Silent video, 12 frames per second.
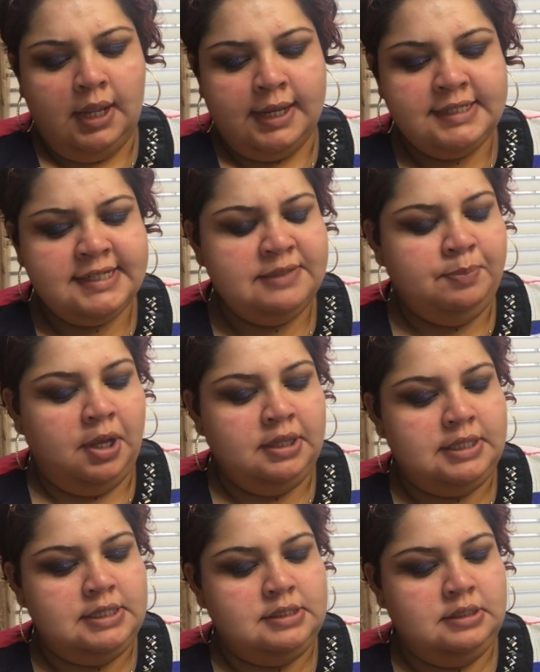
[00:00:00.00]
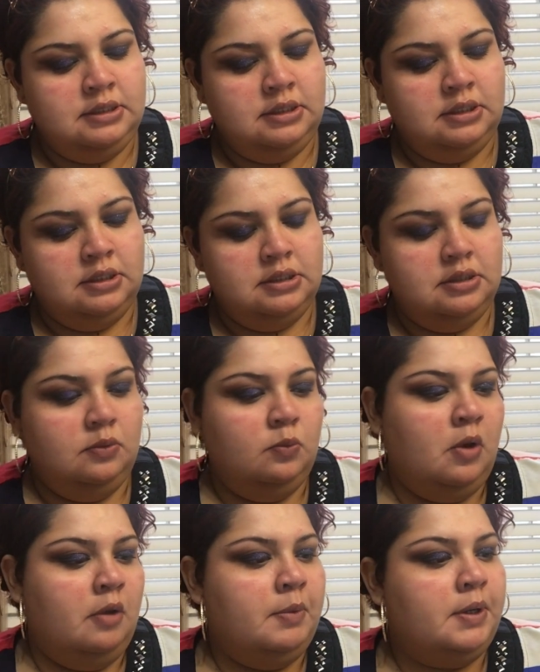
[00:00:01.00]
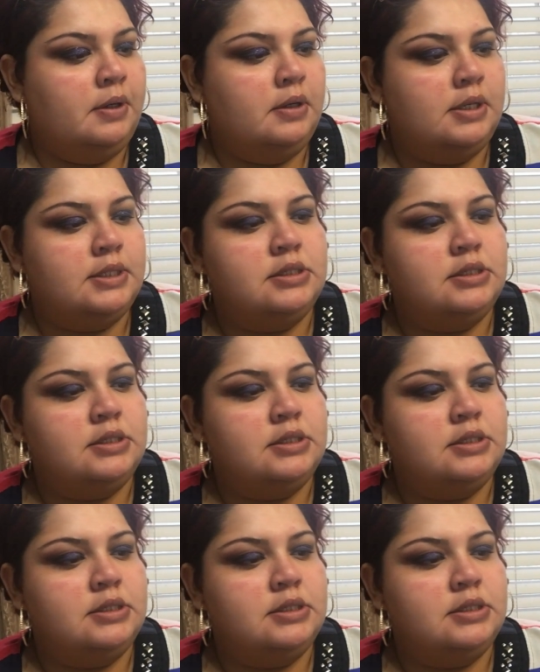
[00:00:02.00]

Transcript: I just bought this in the Walmart.